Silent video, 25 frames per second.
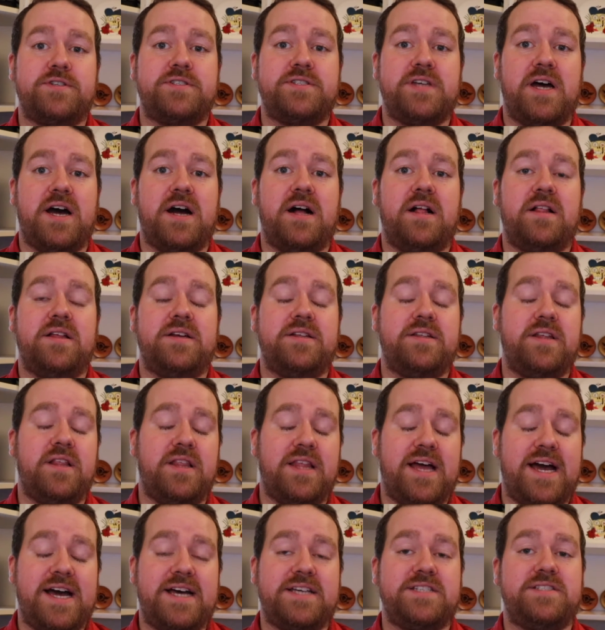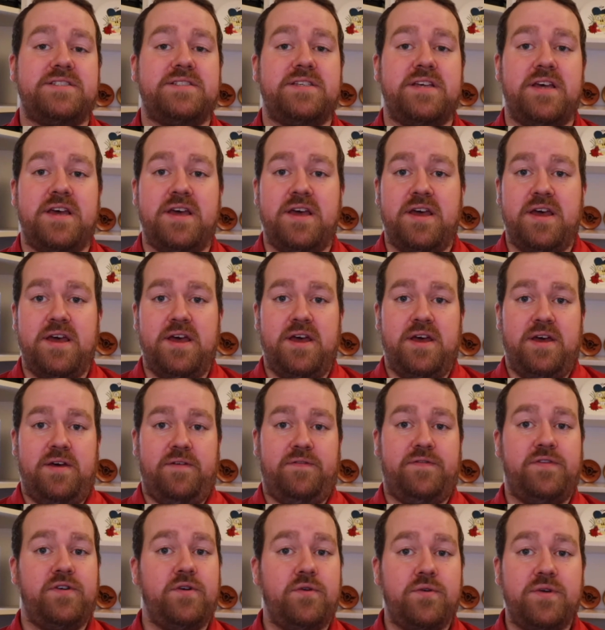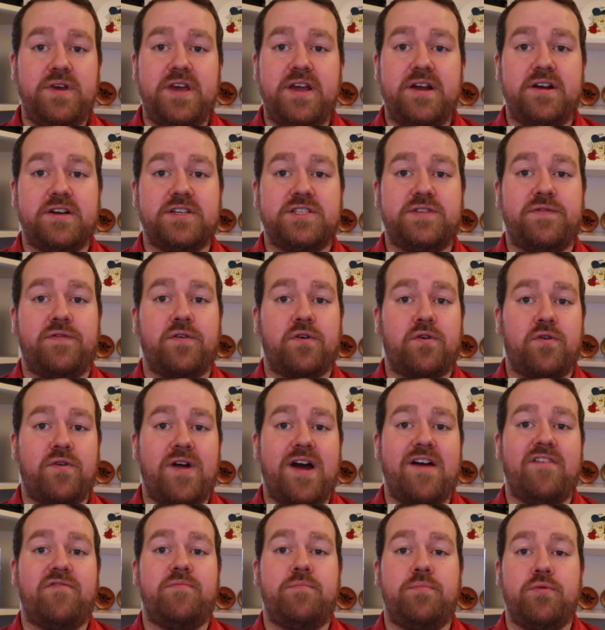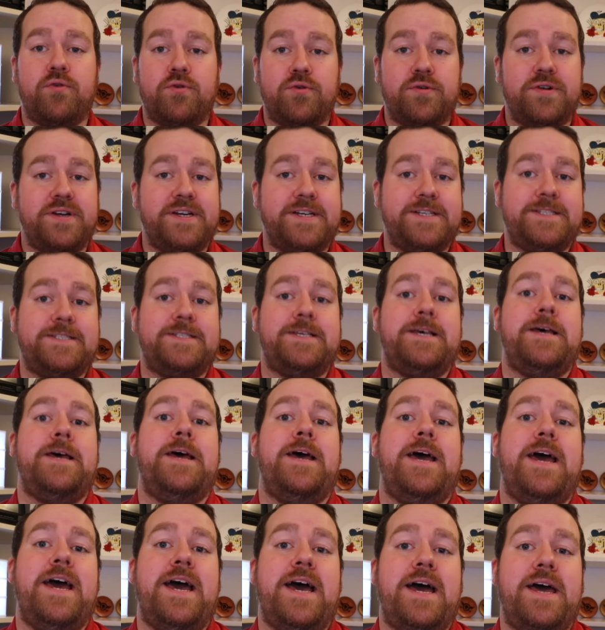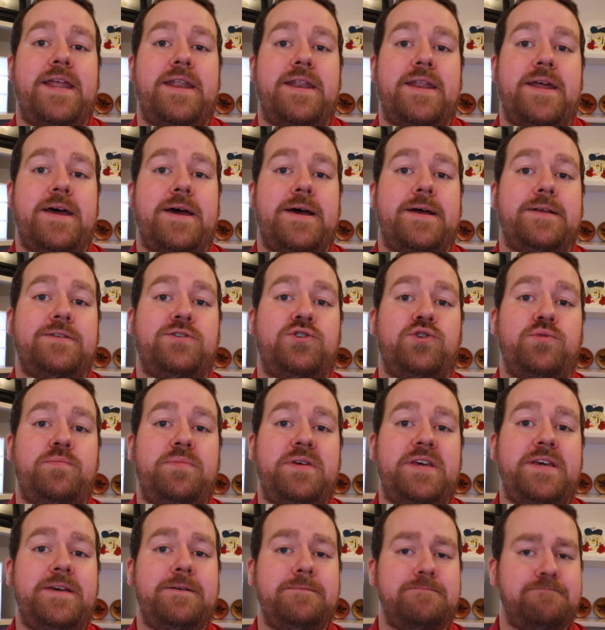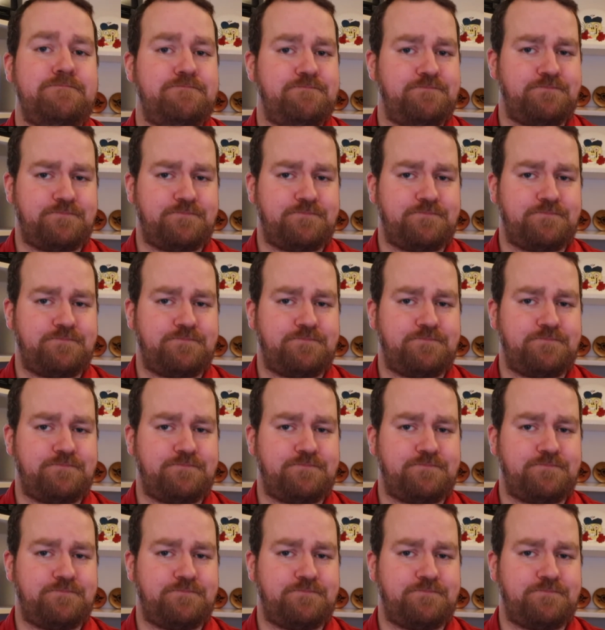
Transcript: style in the last few years for craft breweries, and to be